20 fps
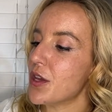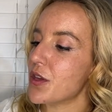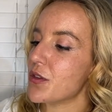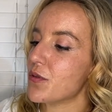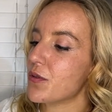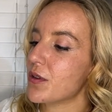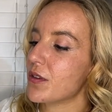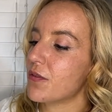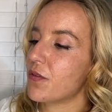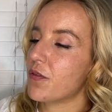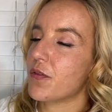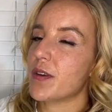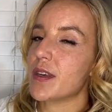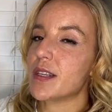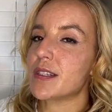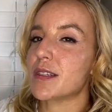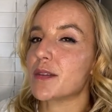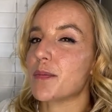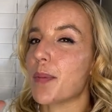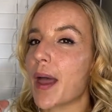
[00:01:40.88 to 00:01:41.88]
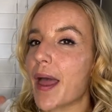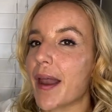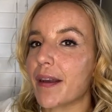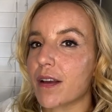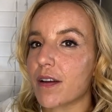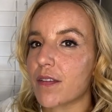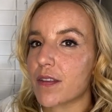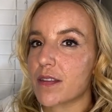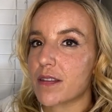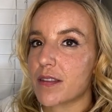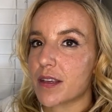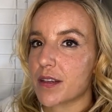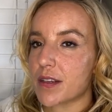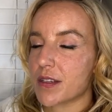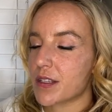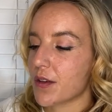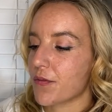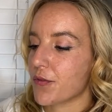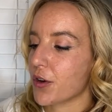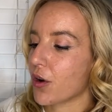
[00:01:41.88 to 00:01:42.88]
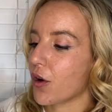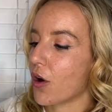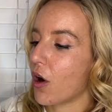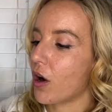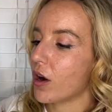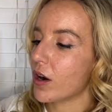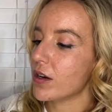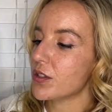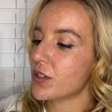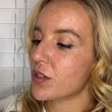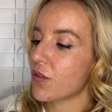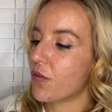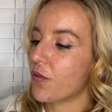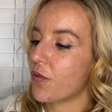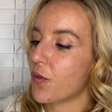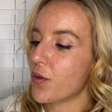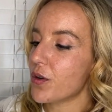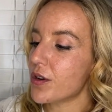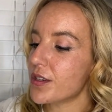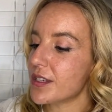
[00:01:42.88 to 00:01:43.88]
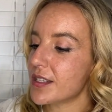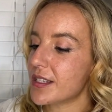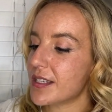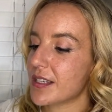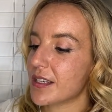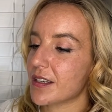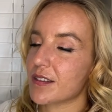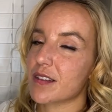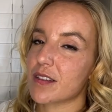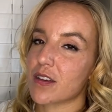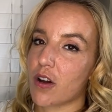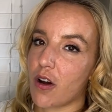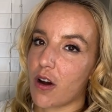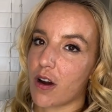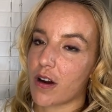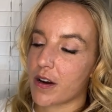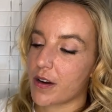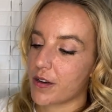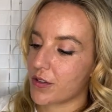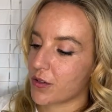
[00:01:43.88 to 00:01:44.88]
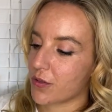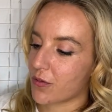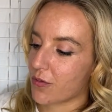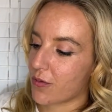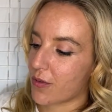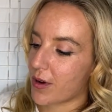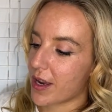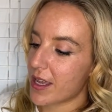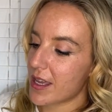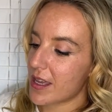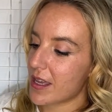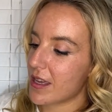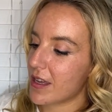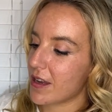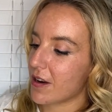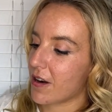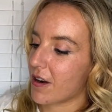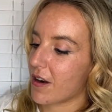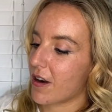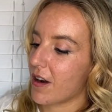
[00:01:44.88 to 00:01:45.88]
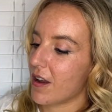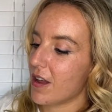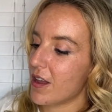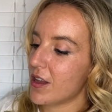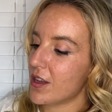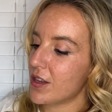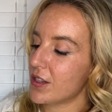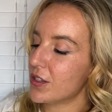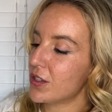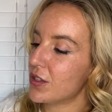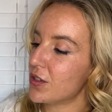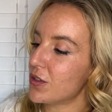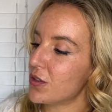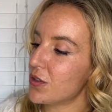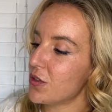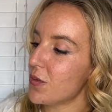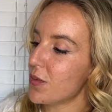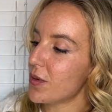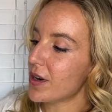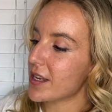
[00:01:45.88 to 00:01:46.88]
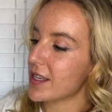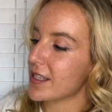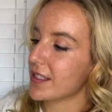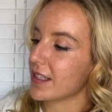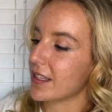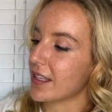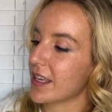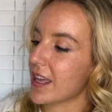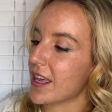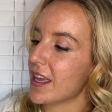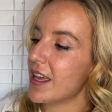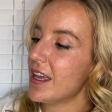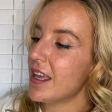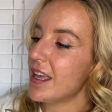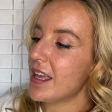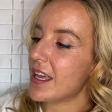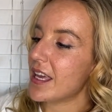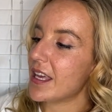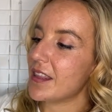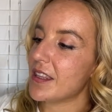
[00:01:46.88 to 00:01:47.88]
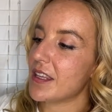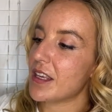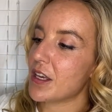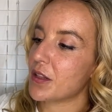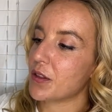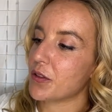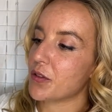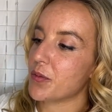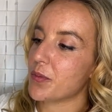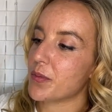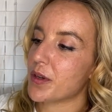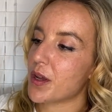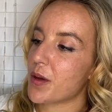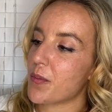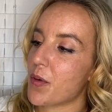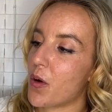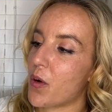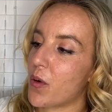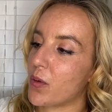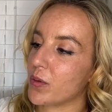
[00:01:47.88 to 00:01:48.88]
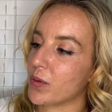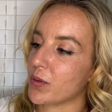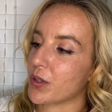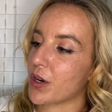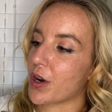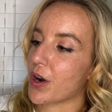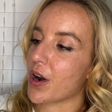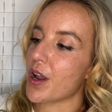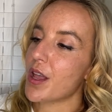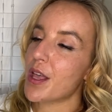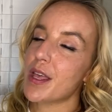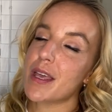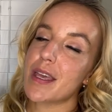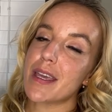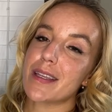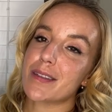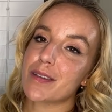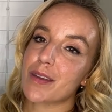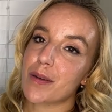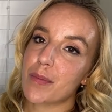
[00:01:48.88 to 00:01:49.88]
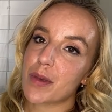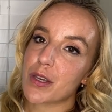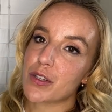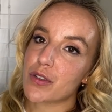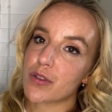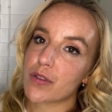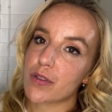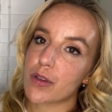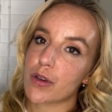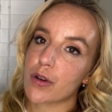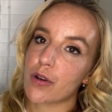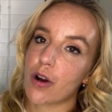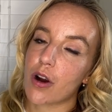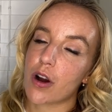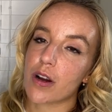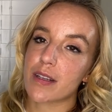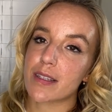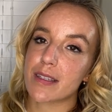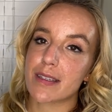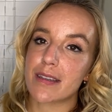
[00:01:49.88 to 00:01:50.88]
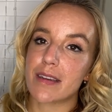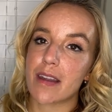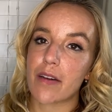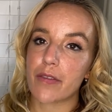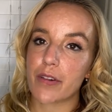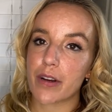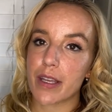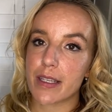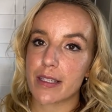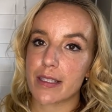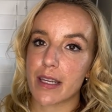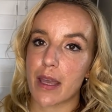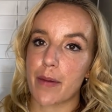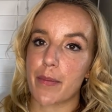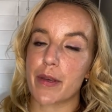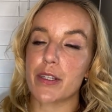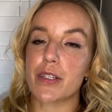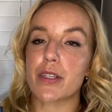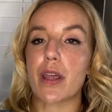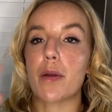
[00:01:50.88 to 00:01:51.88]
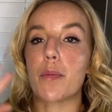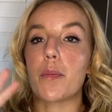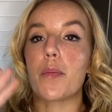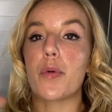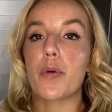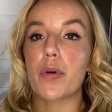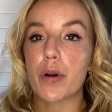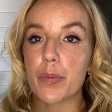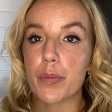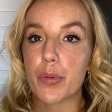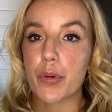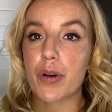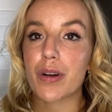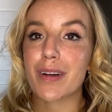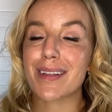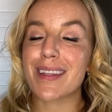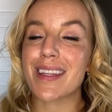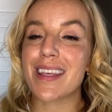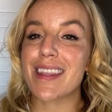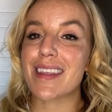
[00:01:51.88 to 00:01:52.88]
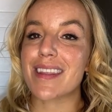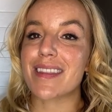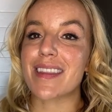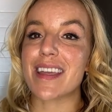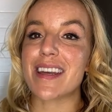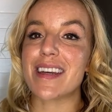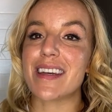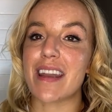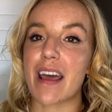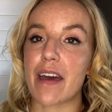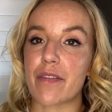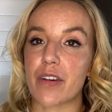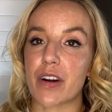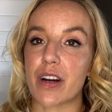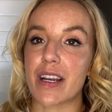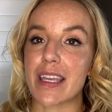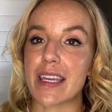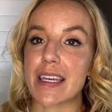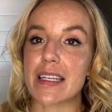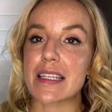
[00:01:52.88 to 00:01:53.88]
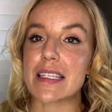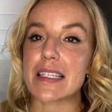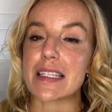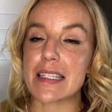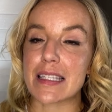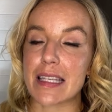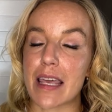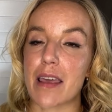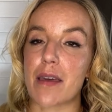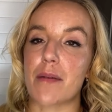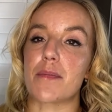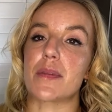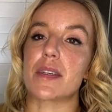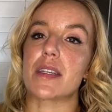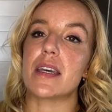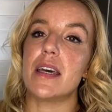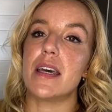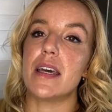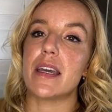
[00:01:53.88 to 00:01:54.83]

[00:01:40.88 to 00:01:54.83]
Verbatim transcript: You can fit, depending on the thickness of your cards, four to six cards right here, super easily in the aluminum holder. It's gonna make sure that your cards never get damaged and more importantly, that they never get skimmed.